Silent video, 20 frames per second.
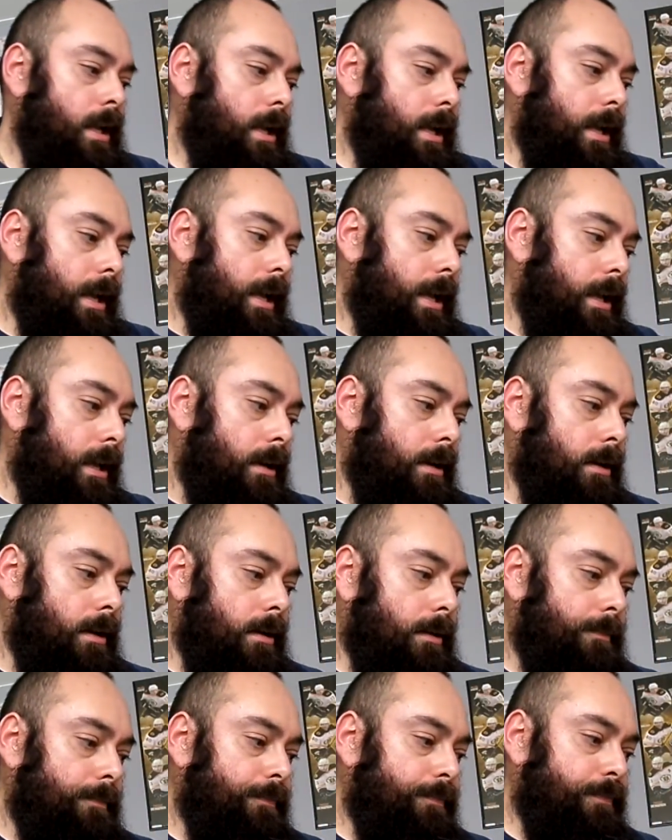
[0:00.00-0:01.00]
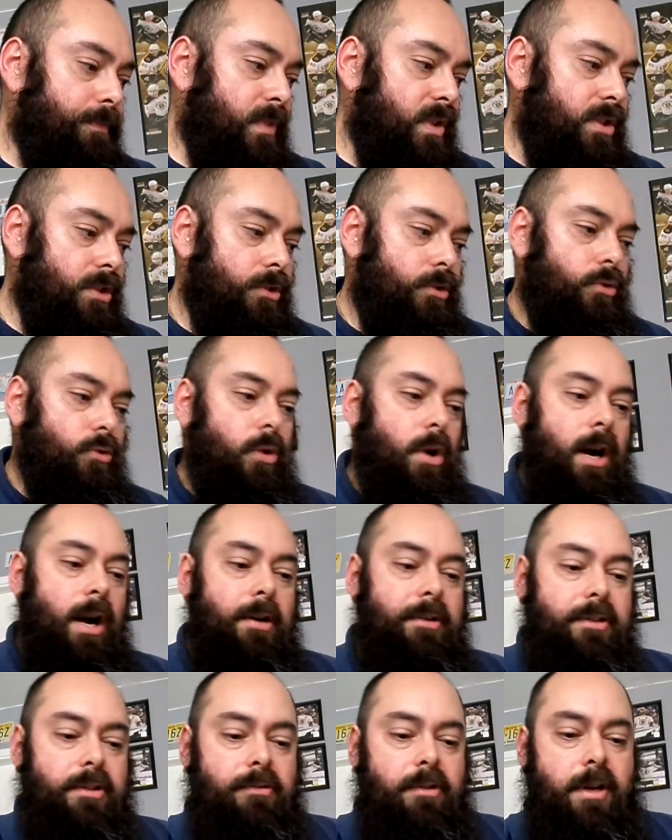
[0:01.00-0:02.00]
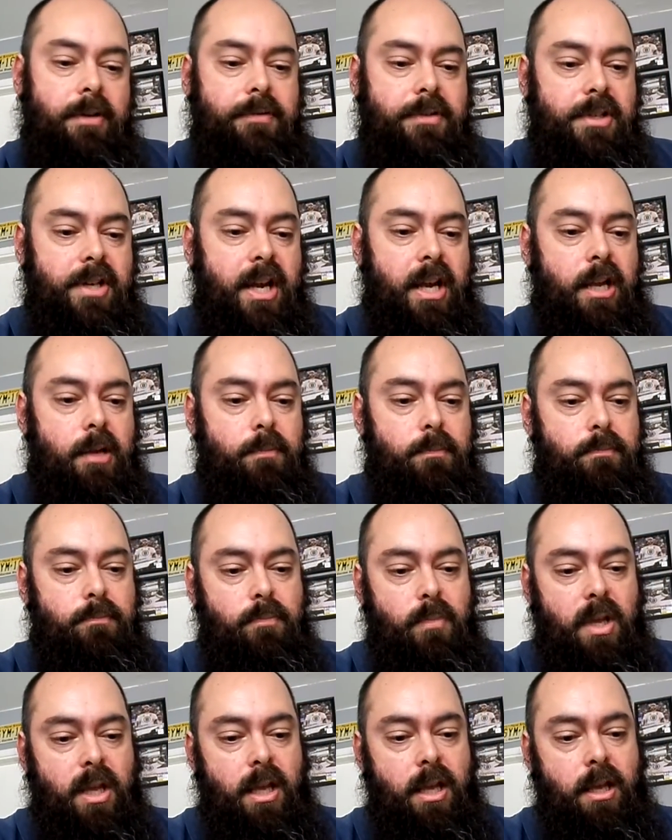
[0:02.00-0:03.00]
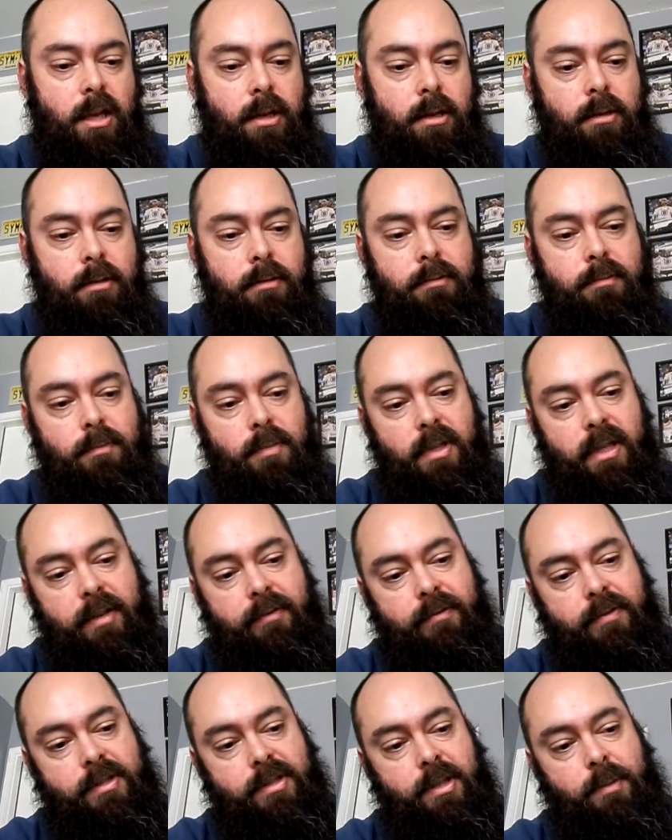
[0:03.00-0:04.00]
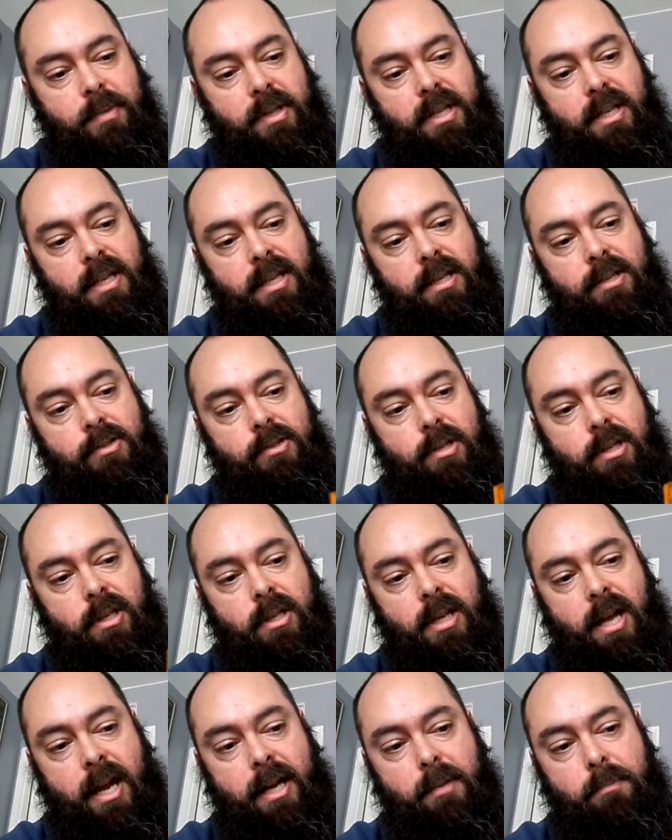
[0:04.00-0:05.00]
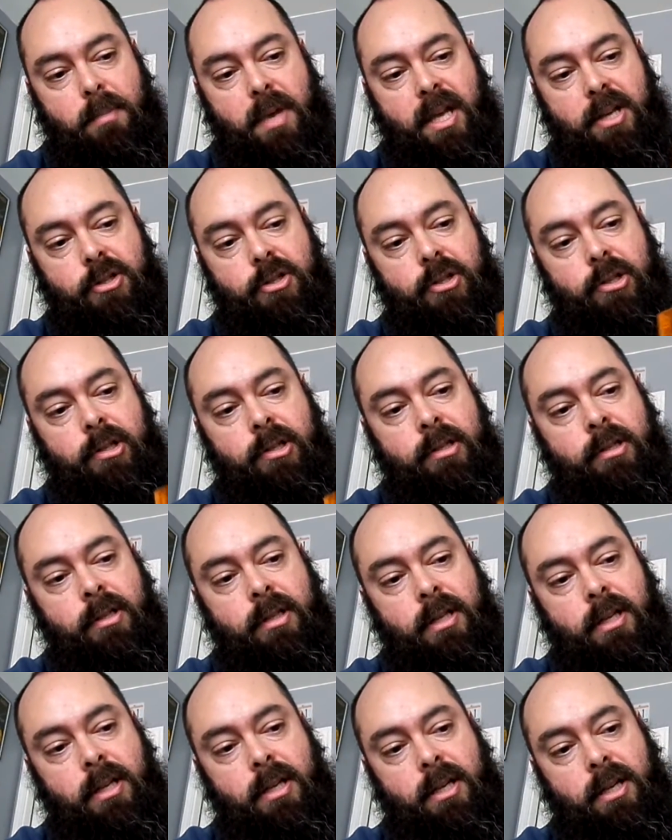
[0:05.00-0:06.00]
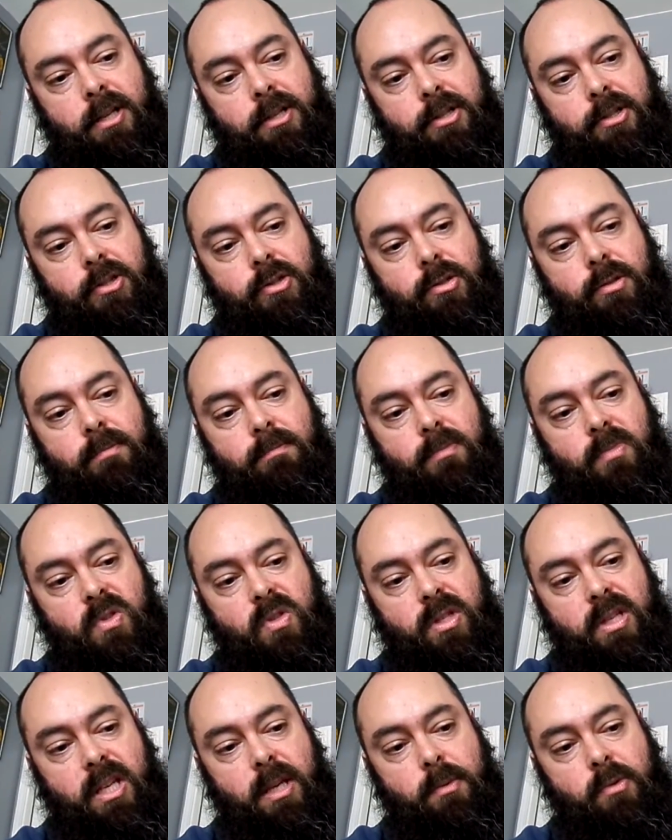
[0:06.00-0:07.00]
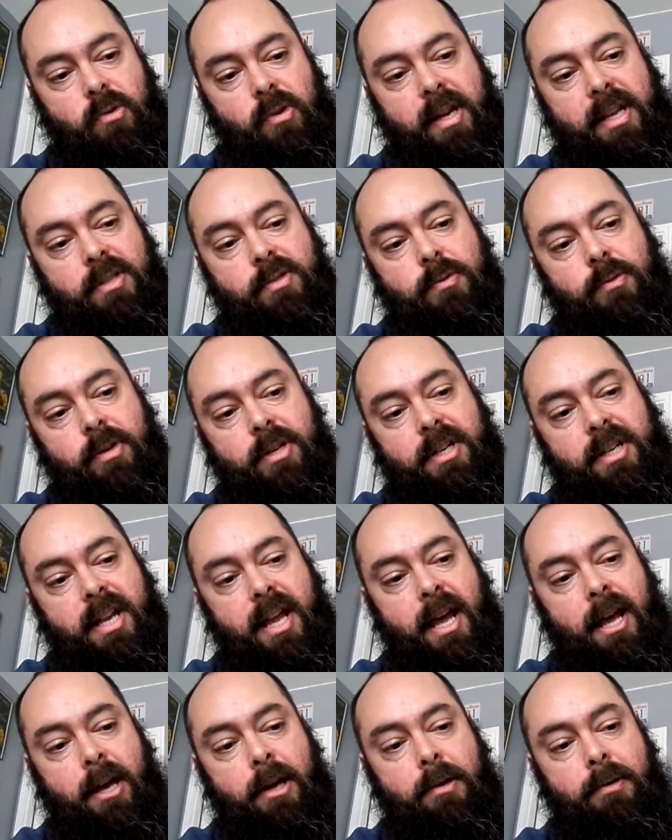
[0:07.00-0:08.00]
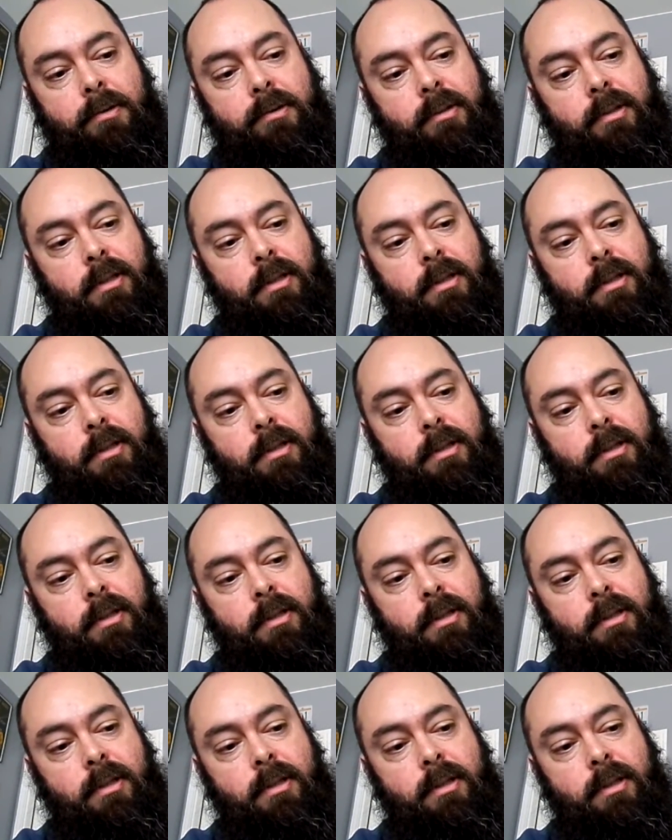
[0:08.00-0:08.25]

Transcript: And um, just draw out the rough shape. And like for some of these, you can kind of measure and just keep transferring down